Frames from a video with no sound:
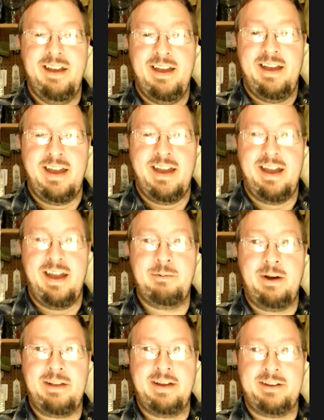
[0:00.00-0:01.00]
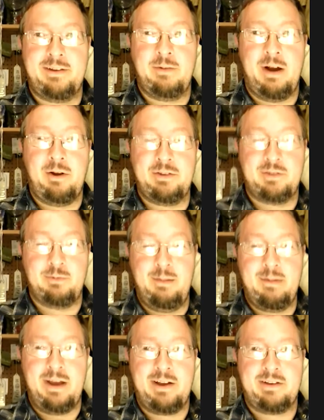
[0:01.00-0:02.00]
and that's why, like, when I watched the
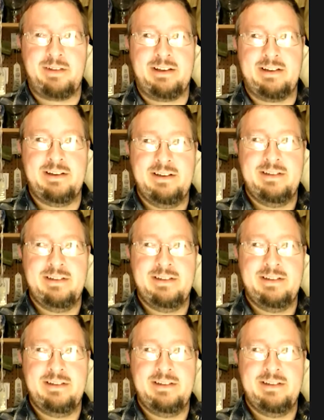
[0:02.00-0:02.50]
remake, like,